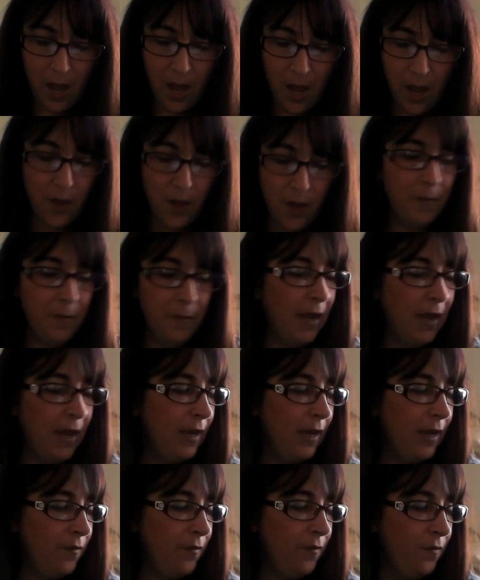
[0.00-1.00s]

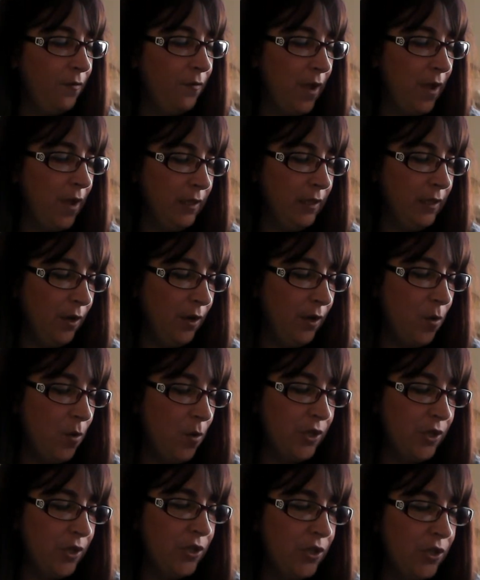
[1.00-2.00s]
And finally, a
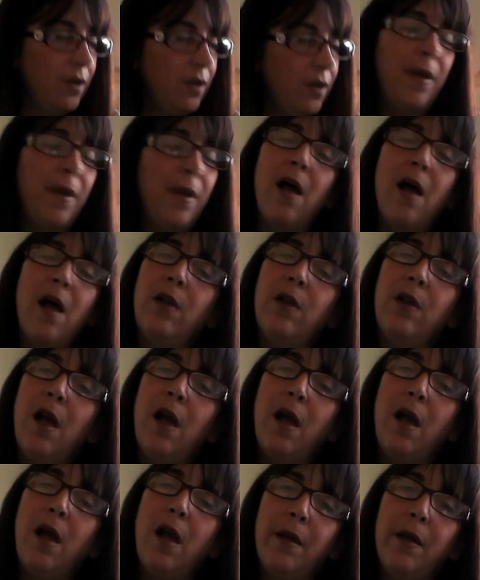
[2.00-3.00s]
question about
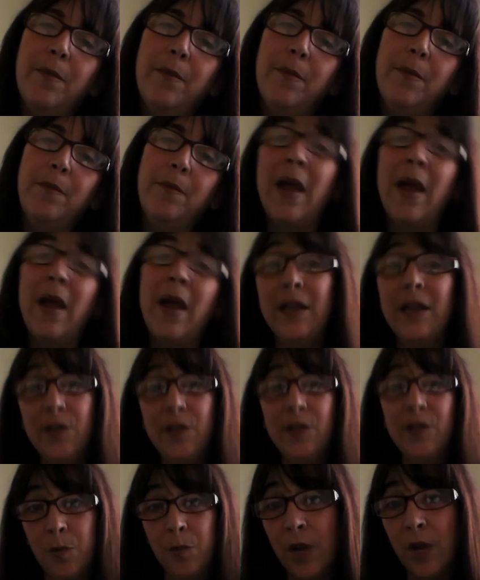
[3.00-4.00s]
my
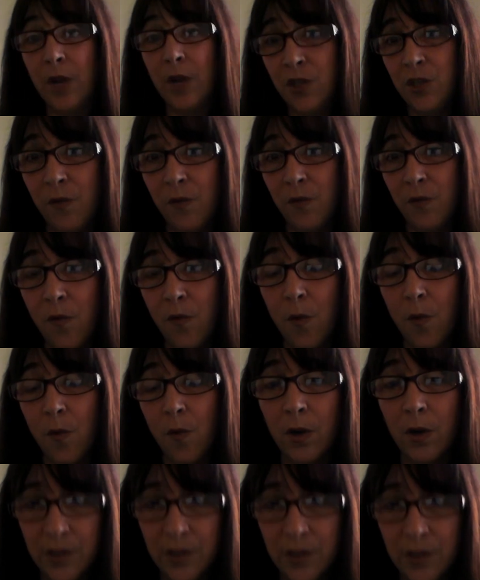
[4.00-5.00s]
inspiration
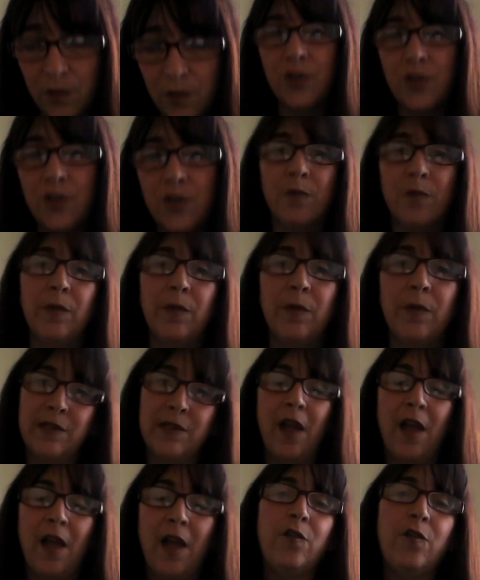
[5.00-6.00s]
for Distortion, because
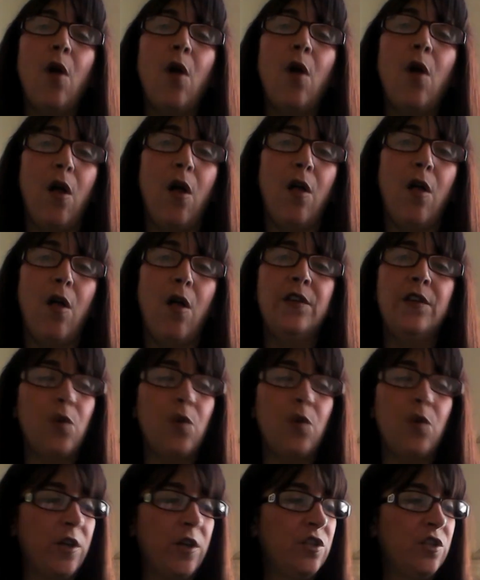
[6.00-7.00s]
after all, these
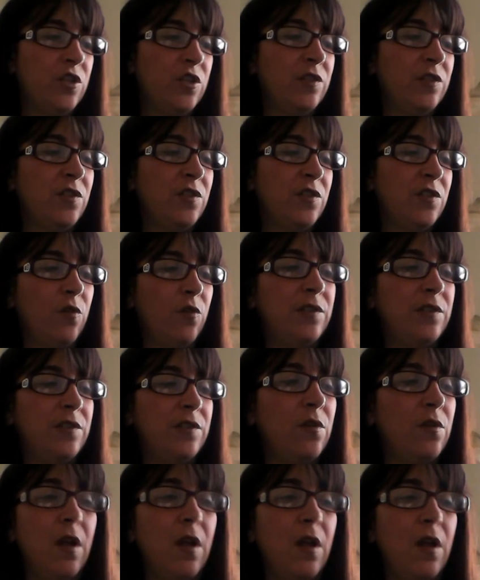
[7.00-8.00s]
questions are
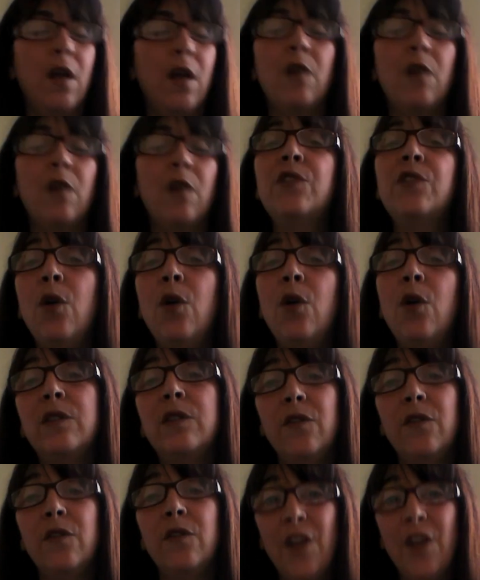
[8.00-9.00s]
a result
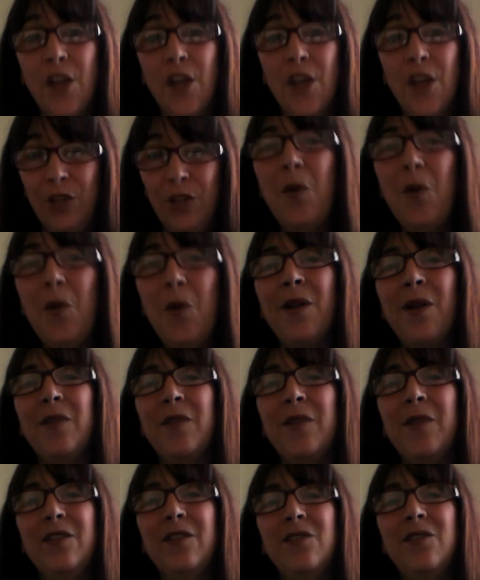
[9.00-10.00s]
of you all
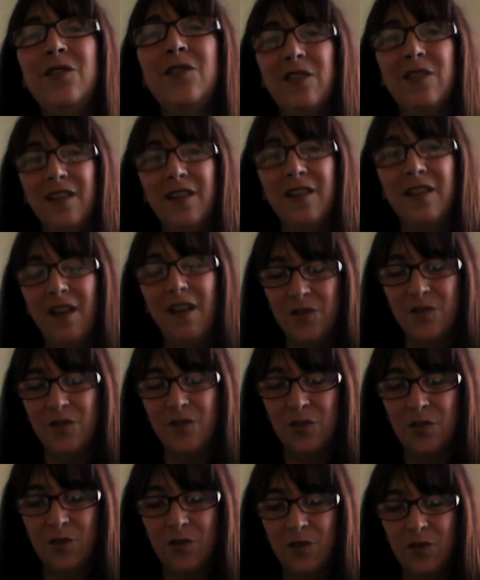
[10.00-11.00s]
coming to the
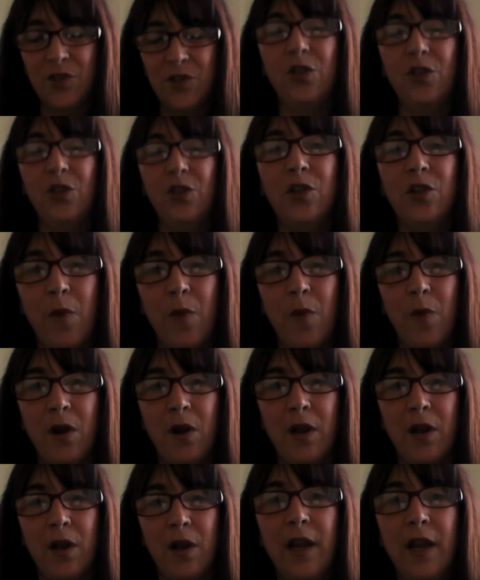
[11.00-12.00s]
Distortion launch
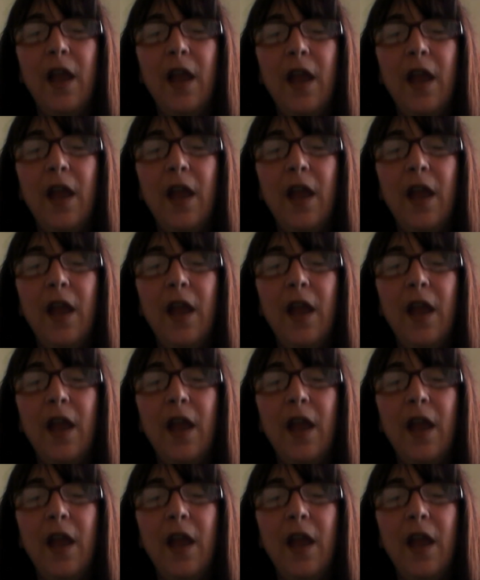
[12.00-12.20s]
party.